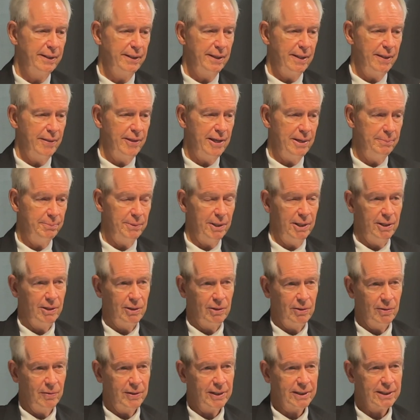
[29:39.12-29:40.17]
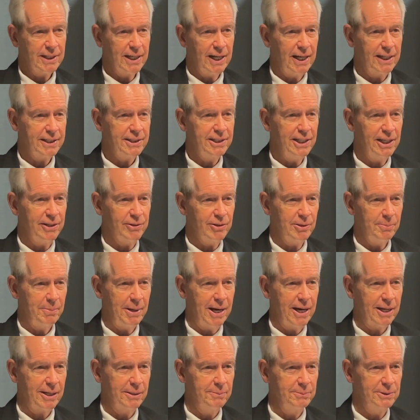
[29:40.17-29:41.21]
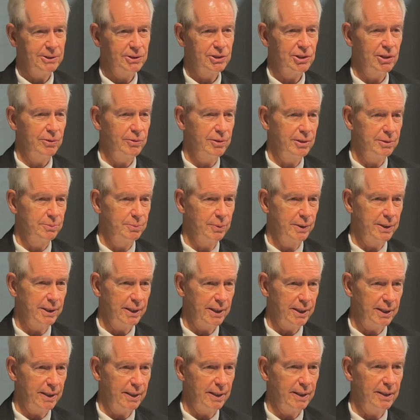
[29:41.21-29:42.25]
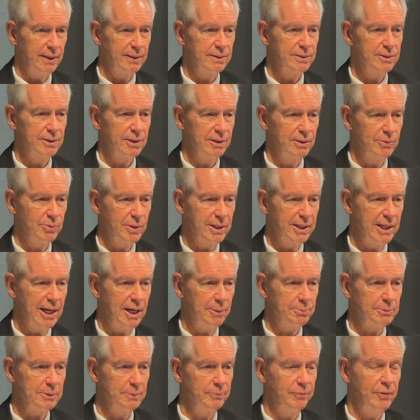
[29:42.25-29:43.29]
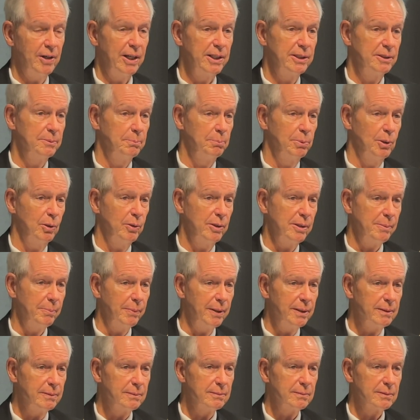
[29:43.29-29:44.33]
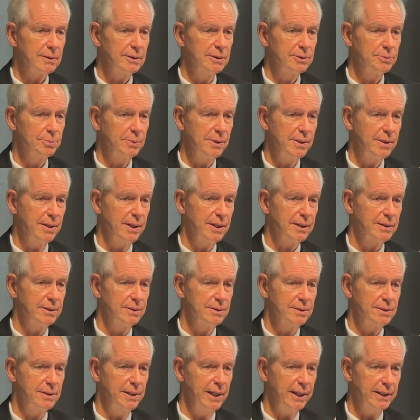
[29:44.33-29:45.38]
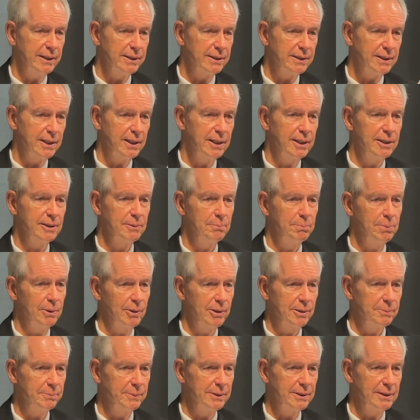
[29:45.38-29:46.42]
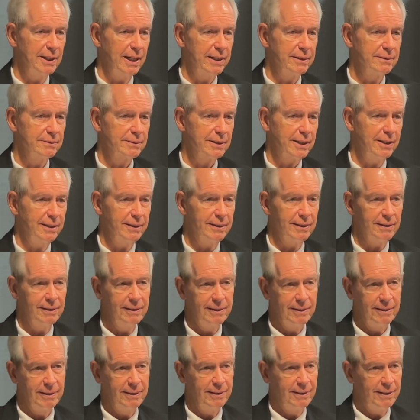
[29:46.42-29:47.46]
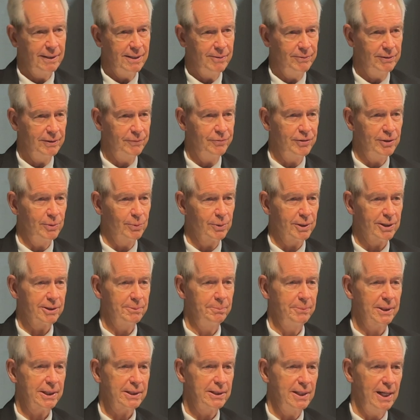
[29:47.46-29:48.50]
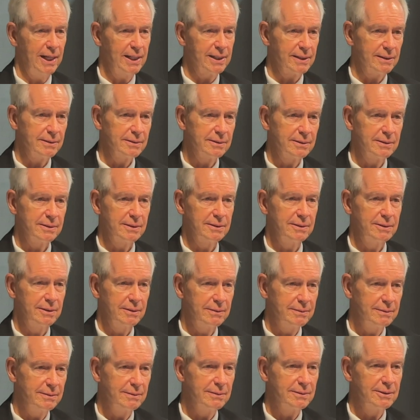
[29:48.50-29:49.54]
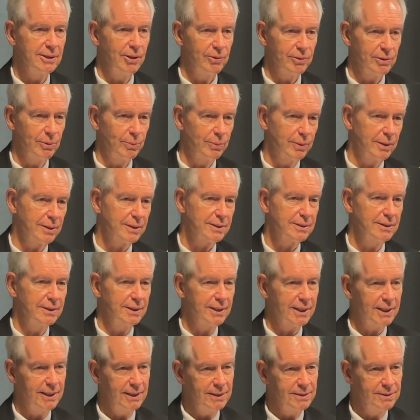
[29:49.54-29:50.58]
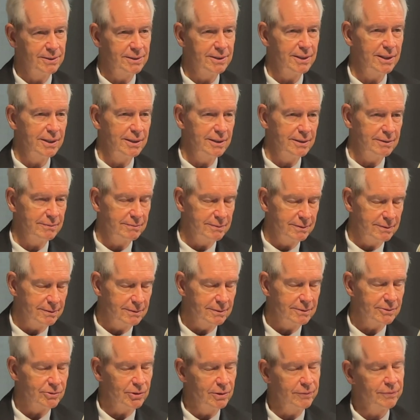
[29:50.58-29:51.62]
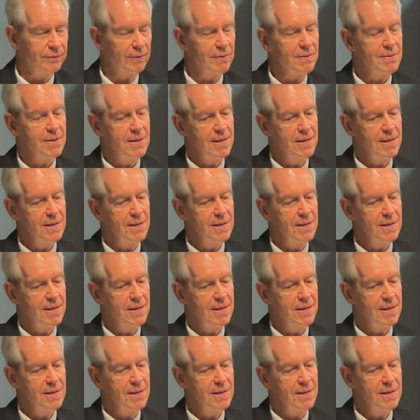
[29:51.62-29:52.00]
them to know that God cared about them, and so did we. And so we helped them find employment because we think there's dignity in employment. I don't care, even if you work at McDonald's, you go to work and the kids see you and so forth.